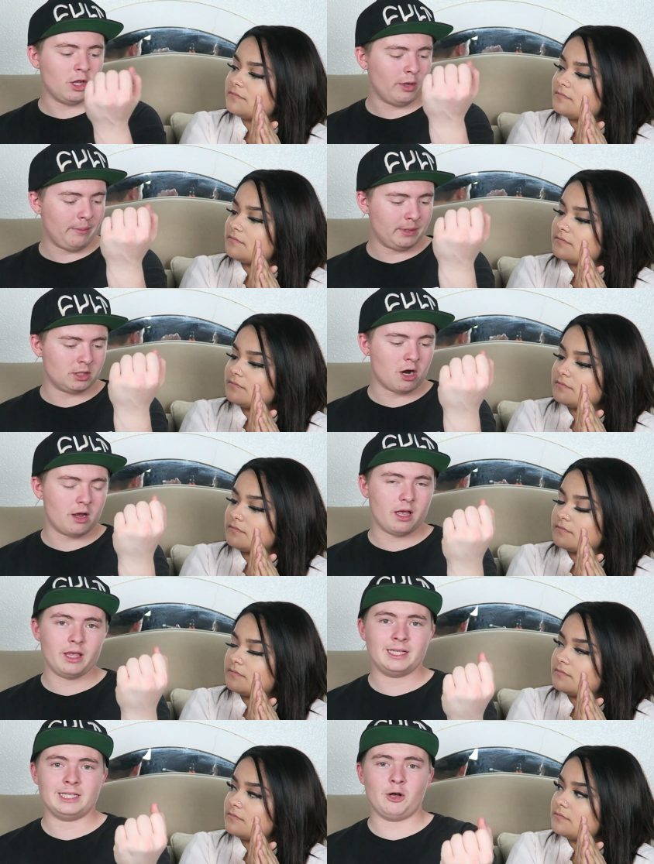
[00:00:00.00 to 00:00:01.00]
Speaker 1: all the way up his, arm,
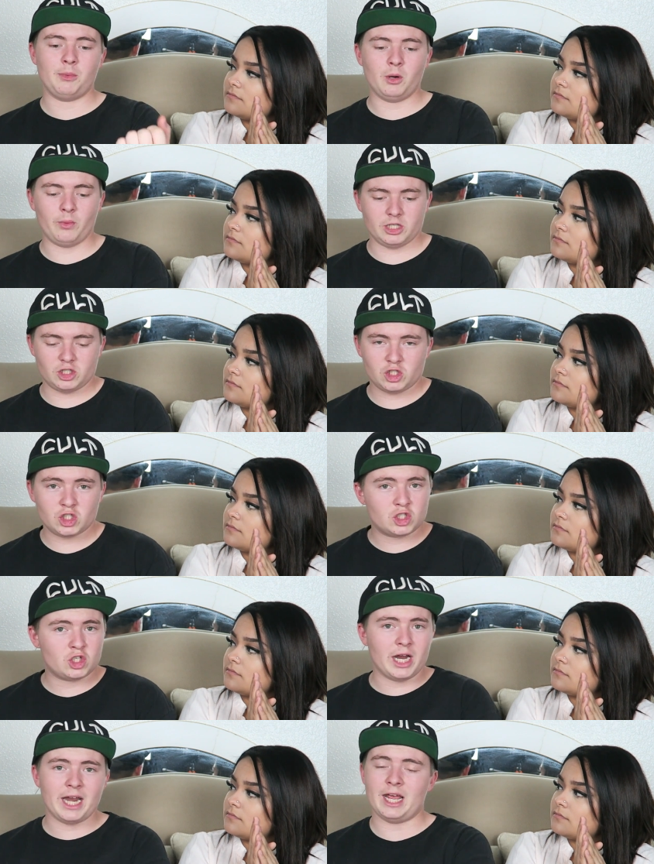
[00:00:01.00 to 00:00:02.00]
his elbow went
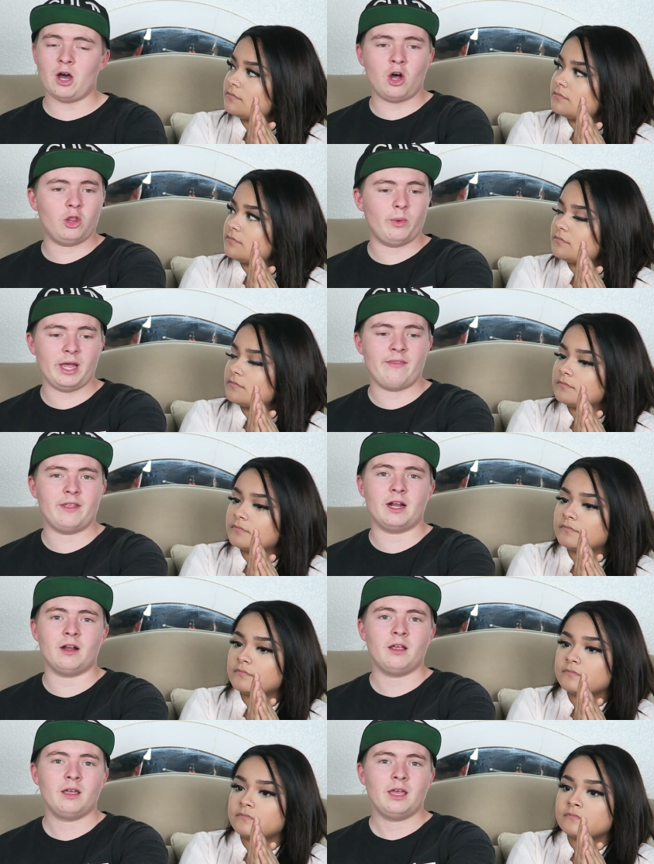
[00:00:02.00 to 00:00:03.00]
straight all the way in
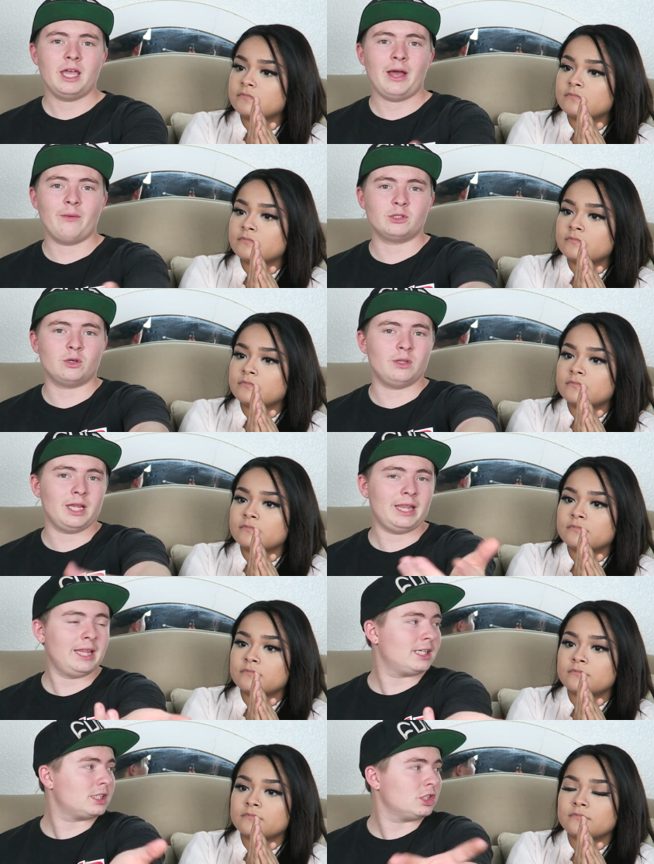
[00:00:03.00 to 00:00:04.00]
there and was going
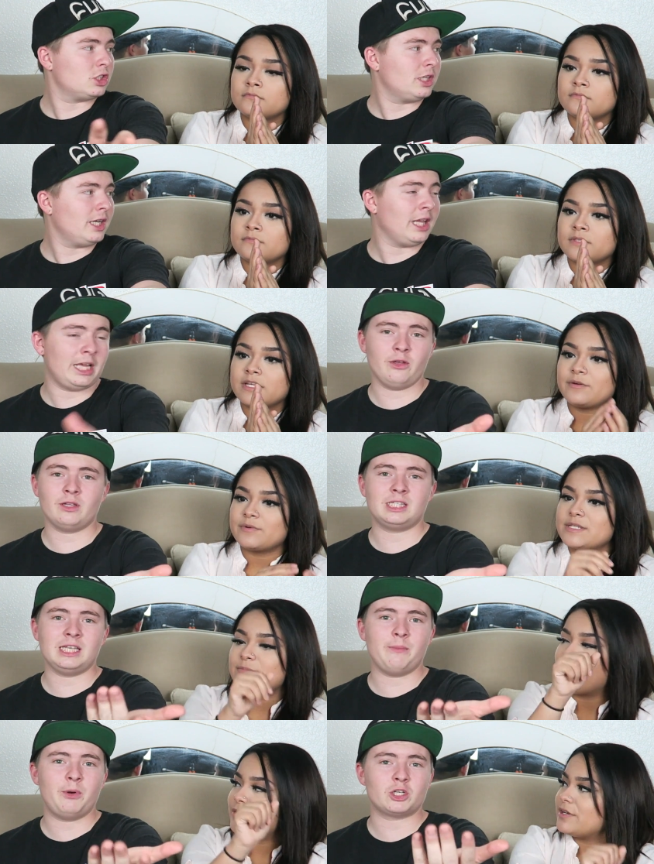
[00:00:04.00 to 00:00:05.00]
like this and shit. And like you could
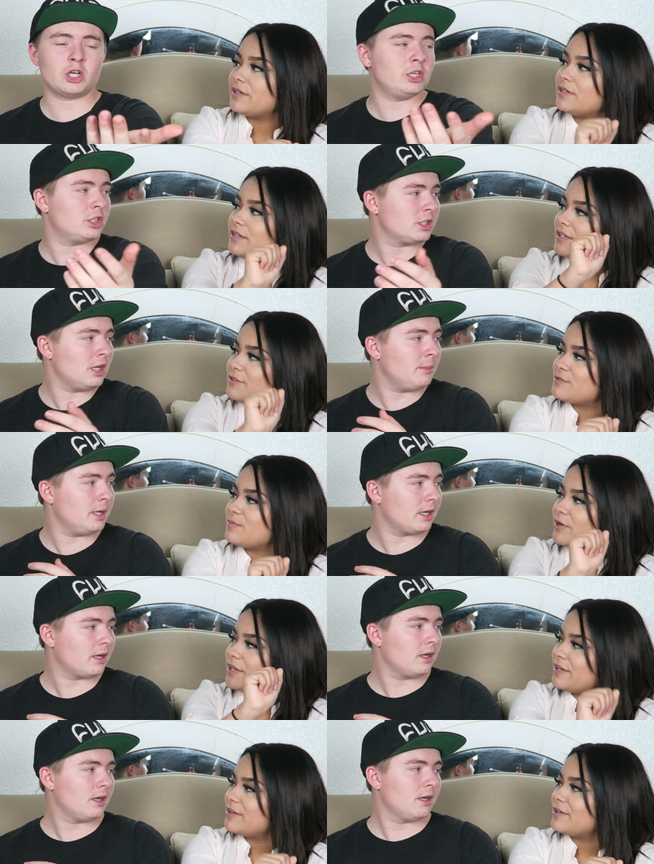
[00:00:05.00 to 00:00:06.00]
see him pushing on your stomach.
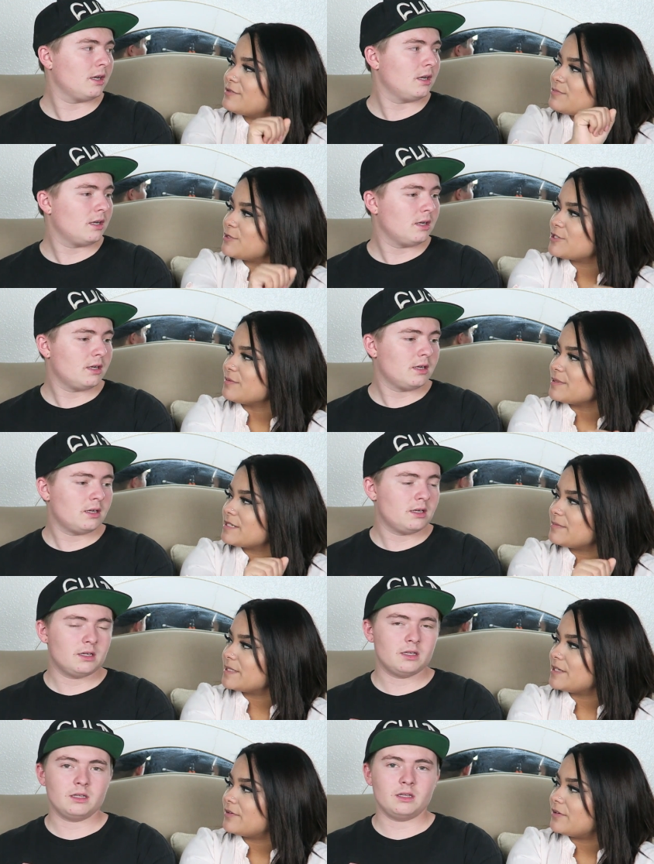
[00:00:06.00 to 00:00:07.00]
Pointing,
Speaker 2: he was pushing on my
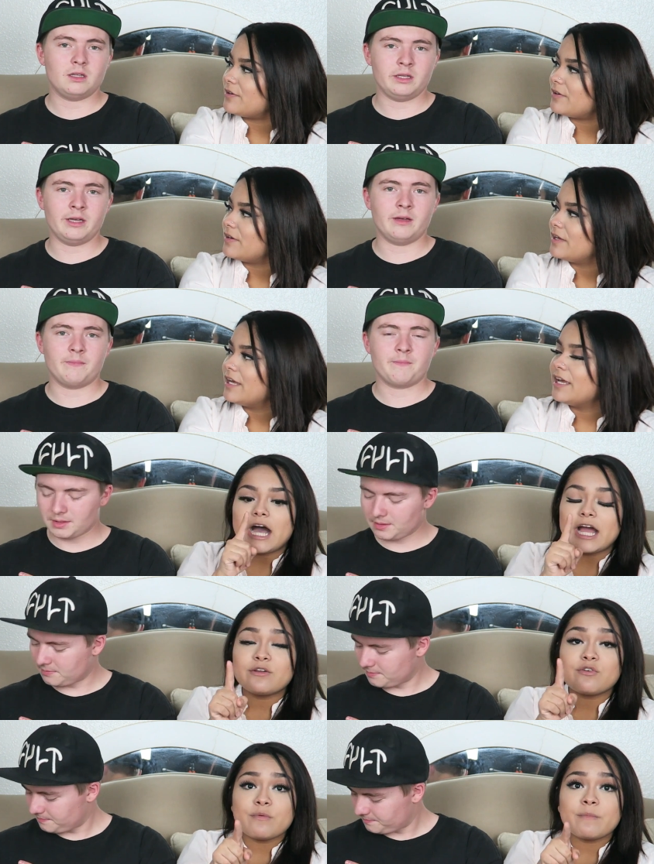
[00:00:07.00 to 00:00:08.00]
stomach down. Yeah.
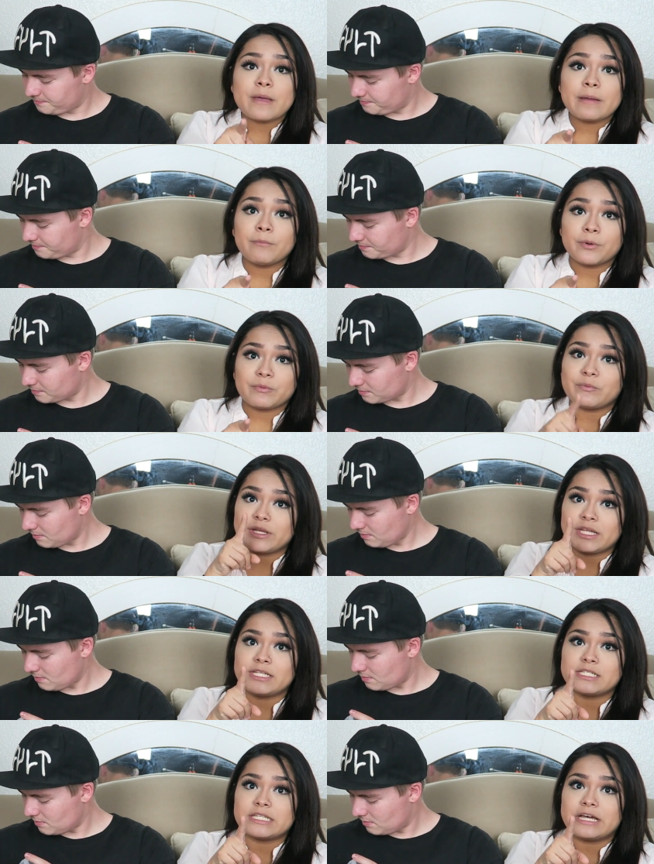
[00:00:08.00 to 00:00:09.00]
I remember when
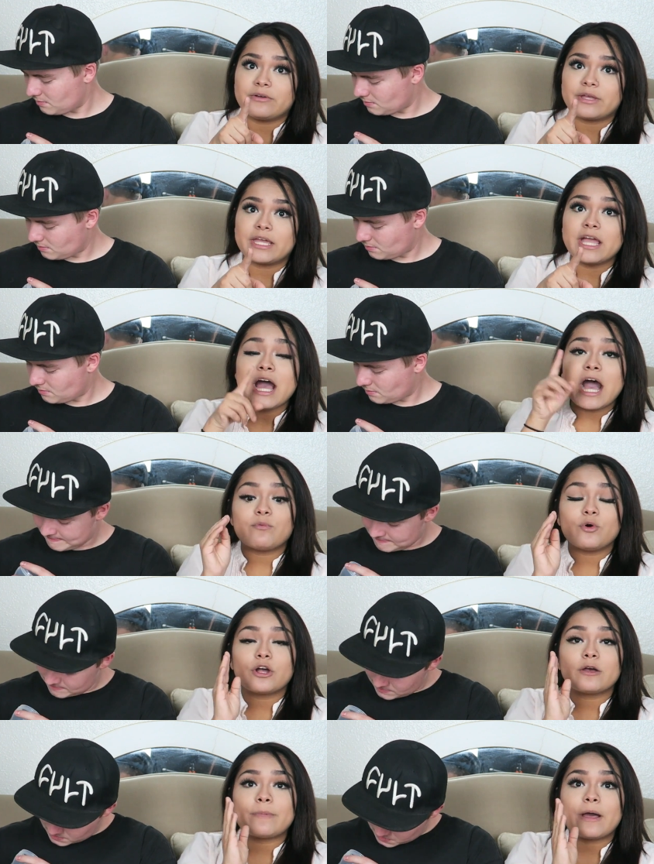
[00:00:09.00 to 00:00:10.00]
he did that. Okay. I
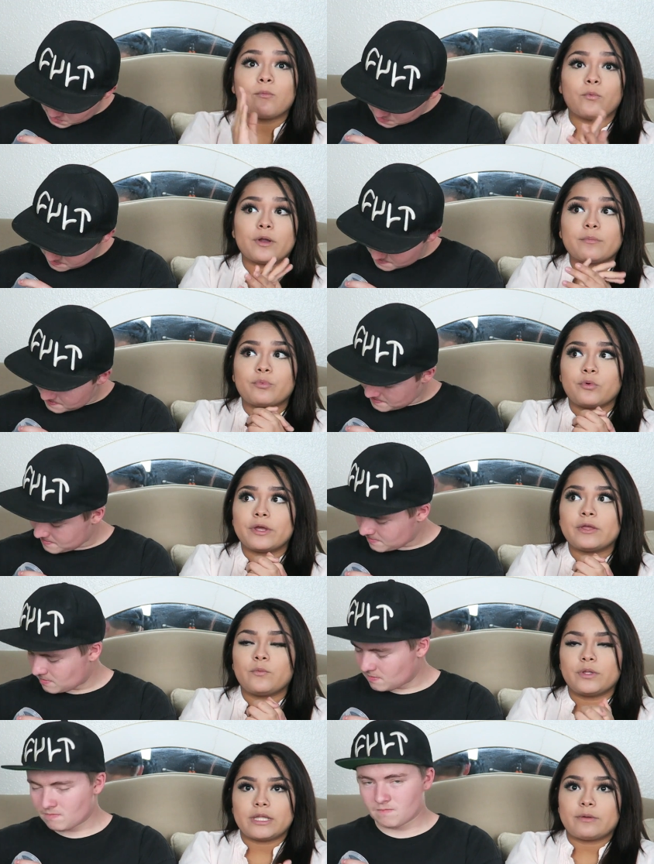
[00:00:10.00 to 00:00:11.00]
woke up at one
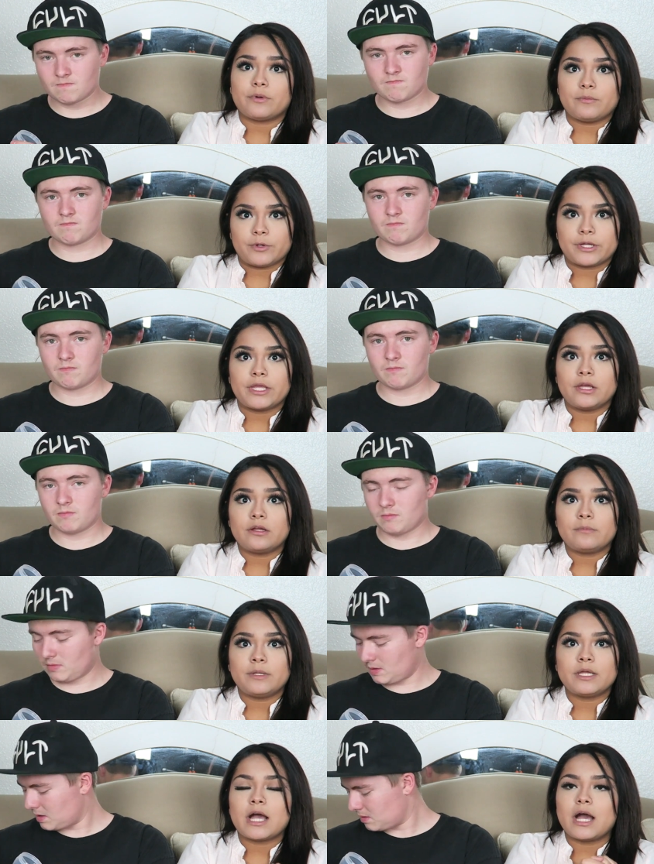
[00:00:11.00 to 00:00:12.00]
point when they were working on me.